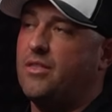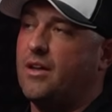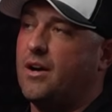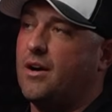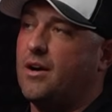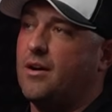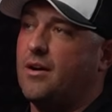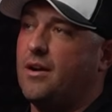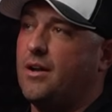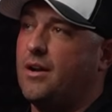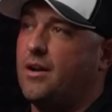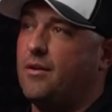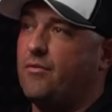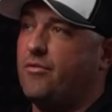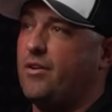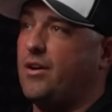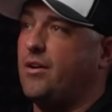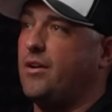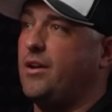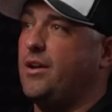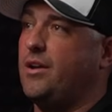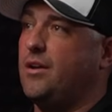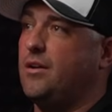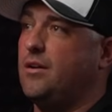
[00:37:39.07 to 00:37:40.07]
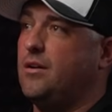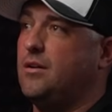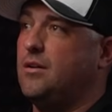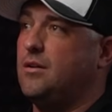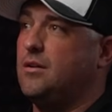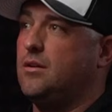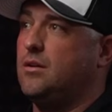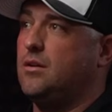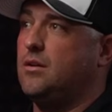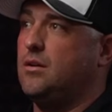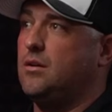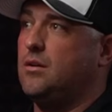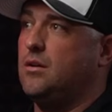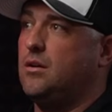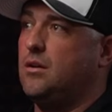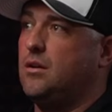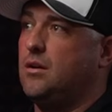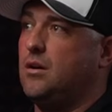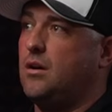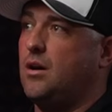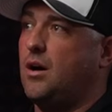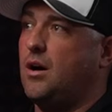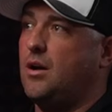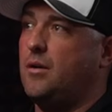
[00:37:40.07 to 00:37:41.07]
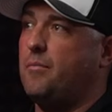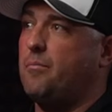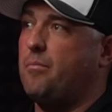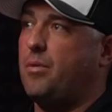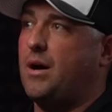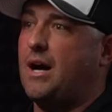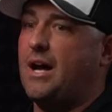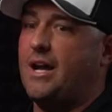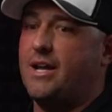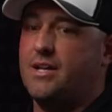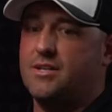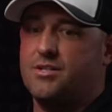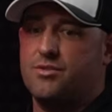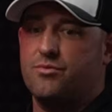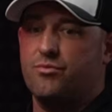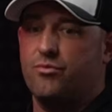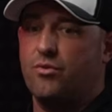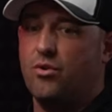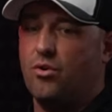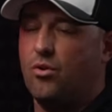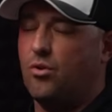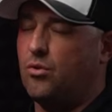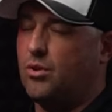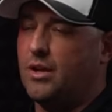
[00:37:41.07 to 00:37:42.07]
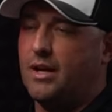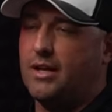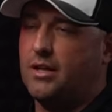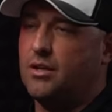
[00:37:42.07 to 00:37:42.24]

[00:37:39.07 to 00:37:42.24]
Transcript: there in a very unbiased role.